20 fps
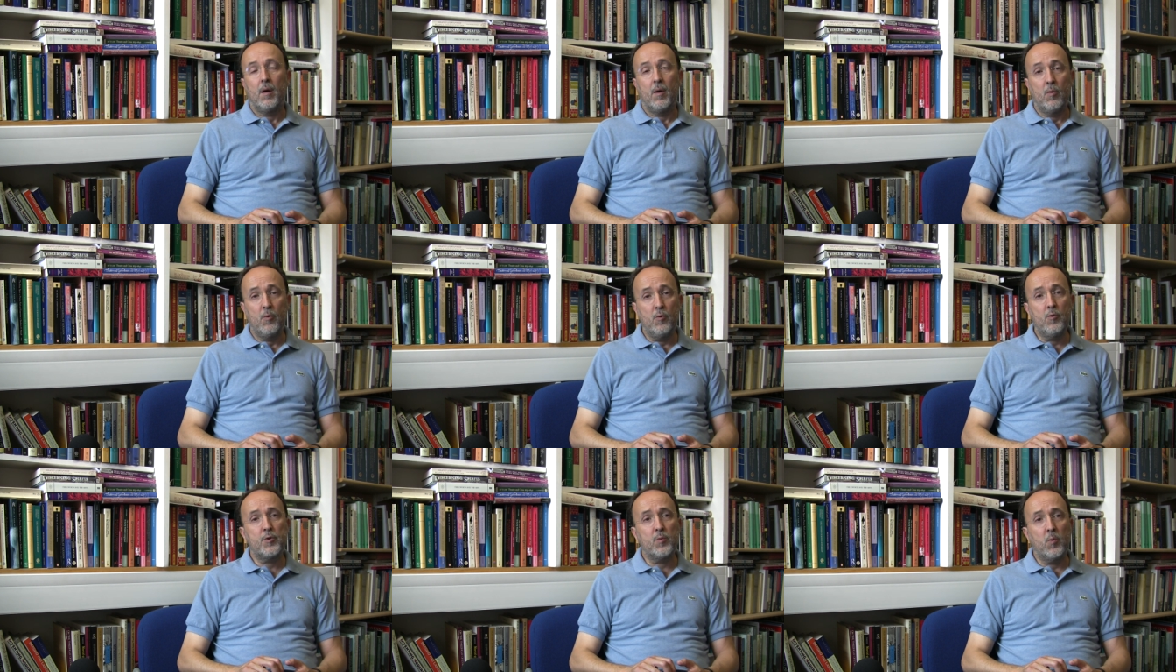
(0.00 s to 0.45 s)

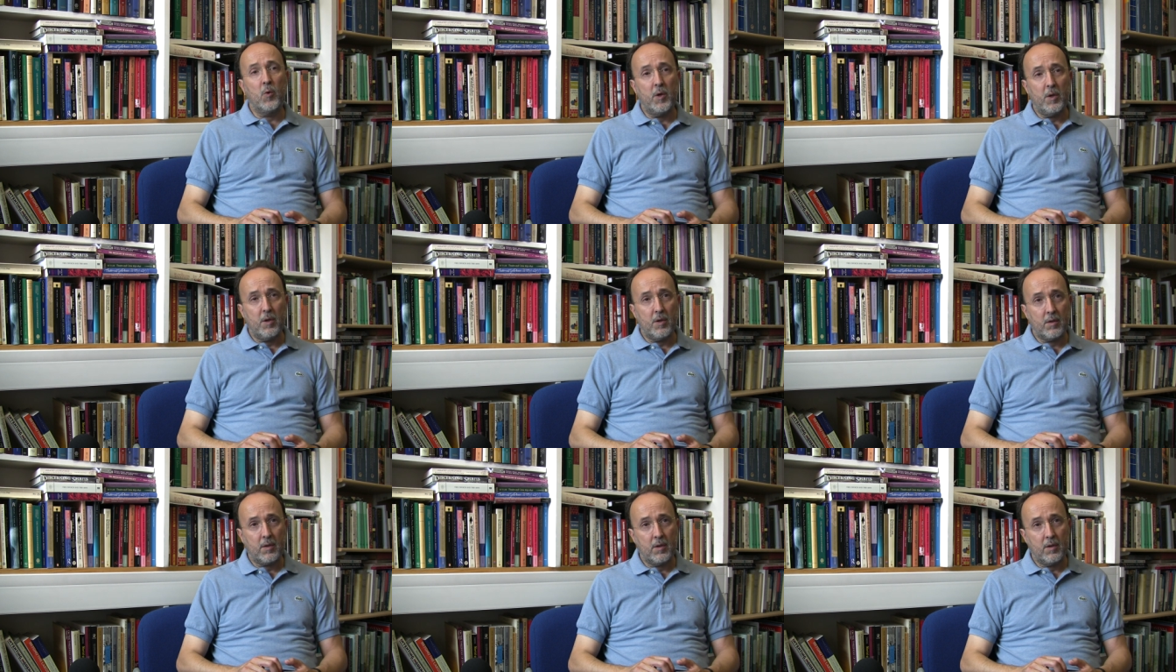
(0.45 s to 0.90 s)
whose
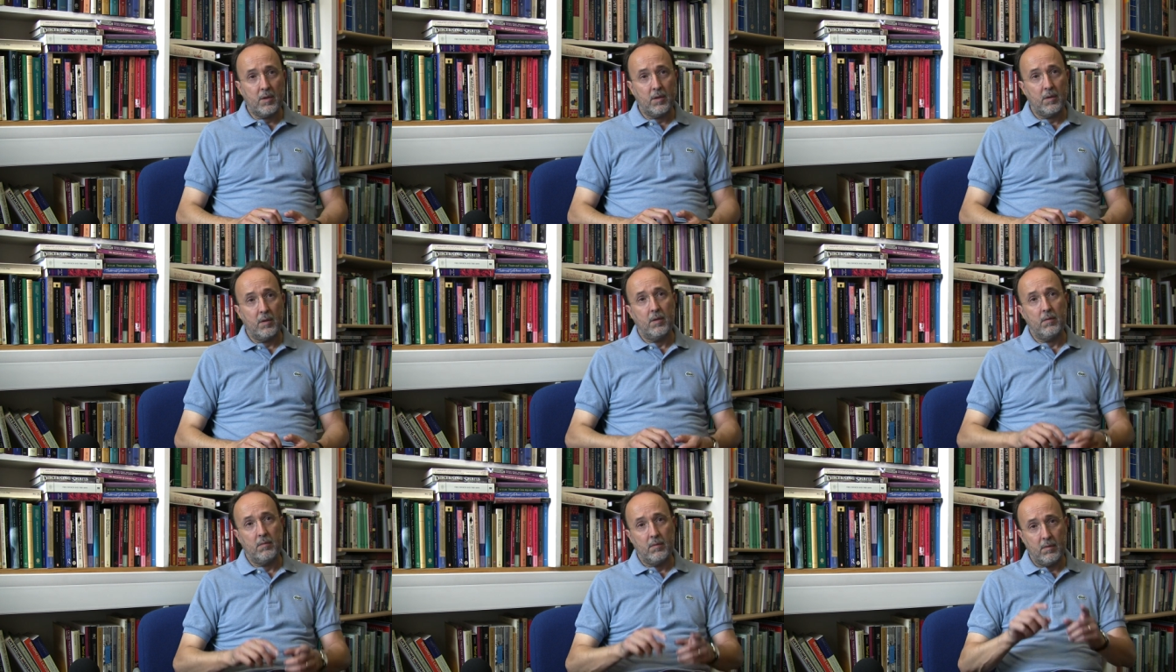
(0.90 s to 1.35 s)
work,
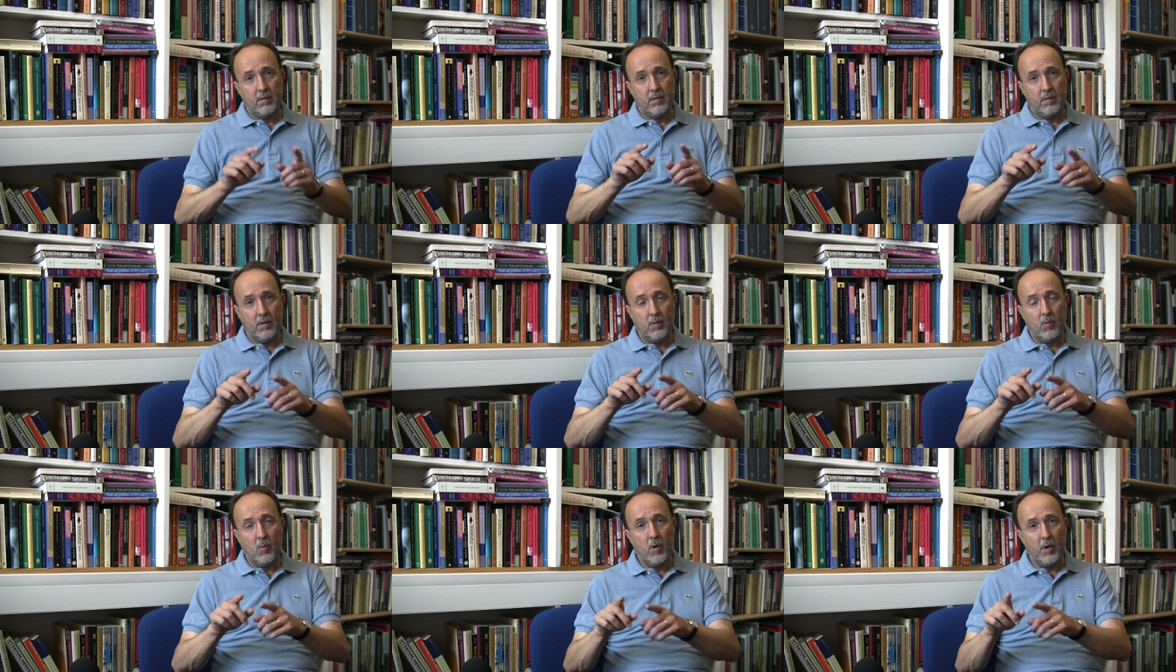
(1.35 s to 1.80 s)

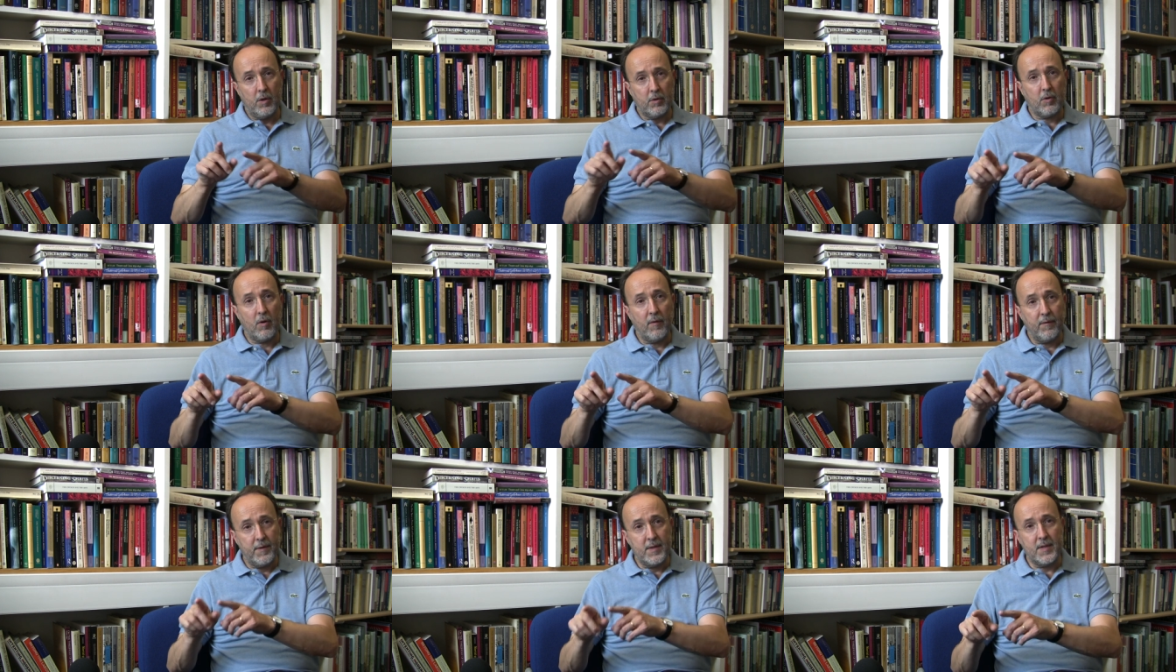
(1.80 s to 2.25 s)
the
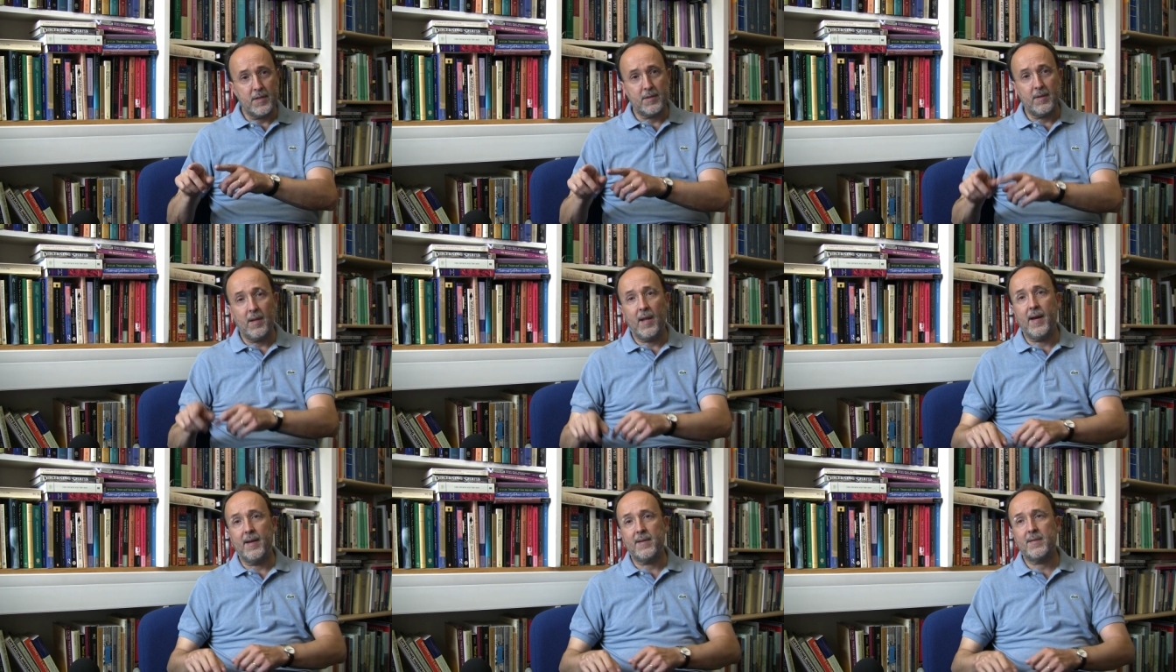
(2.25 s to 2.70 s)
work of
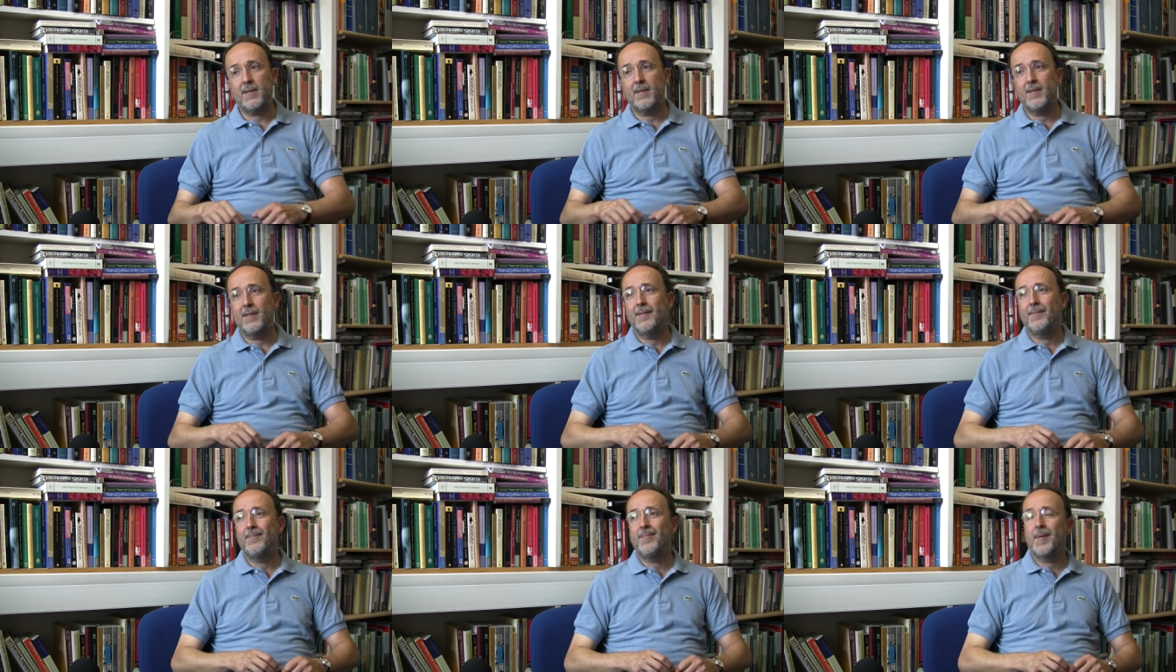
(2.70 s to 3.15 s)
this
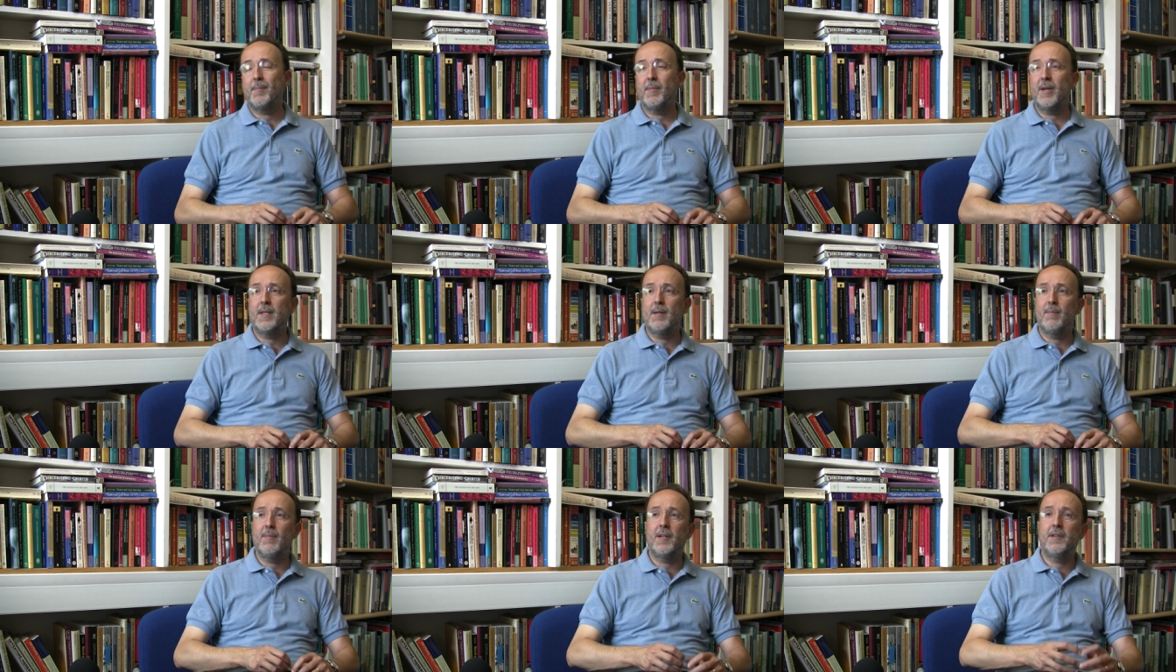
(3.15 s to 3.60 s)
last
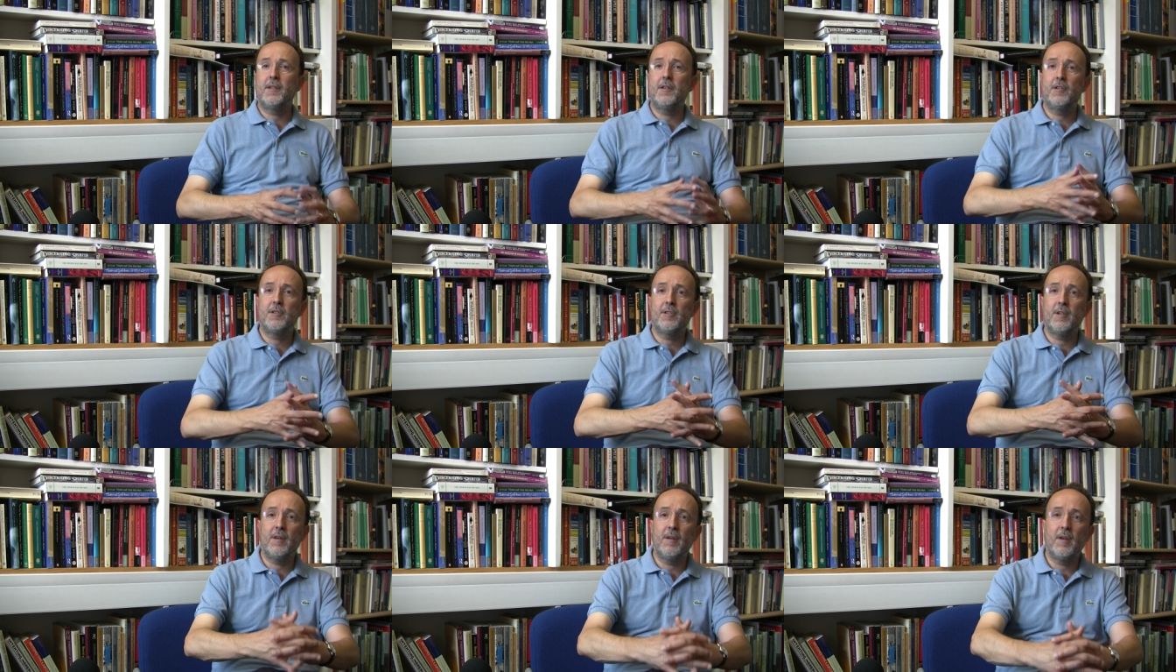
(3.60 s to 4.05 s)

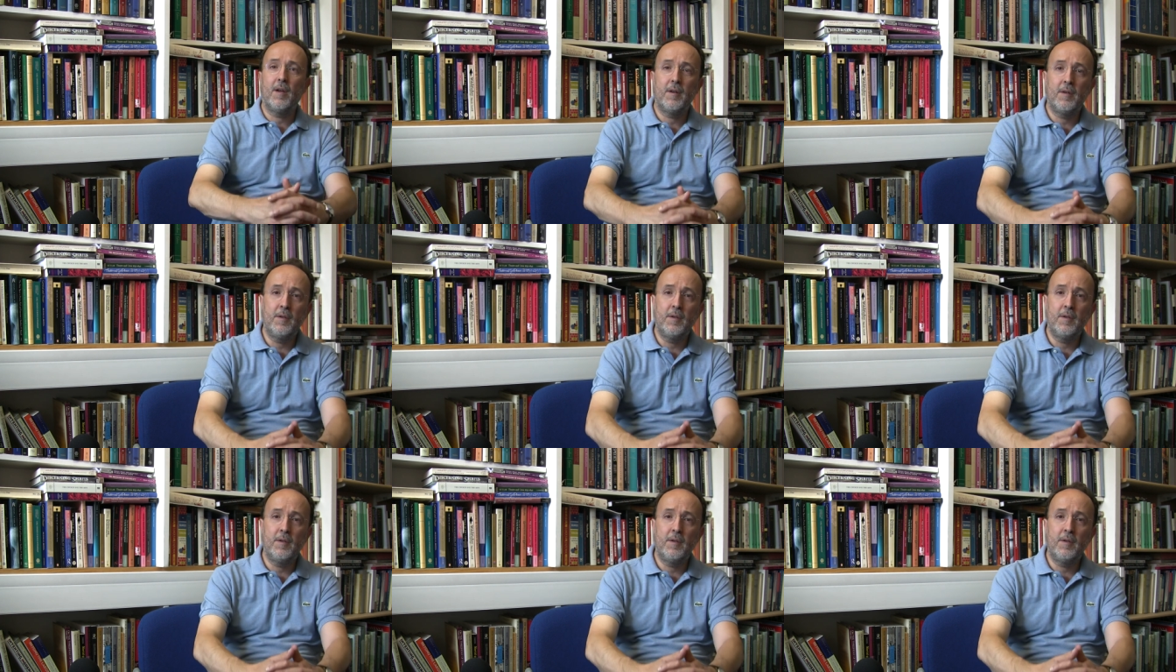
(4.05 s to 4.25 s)
mathematician,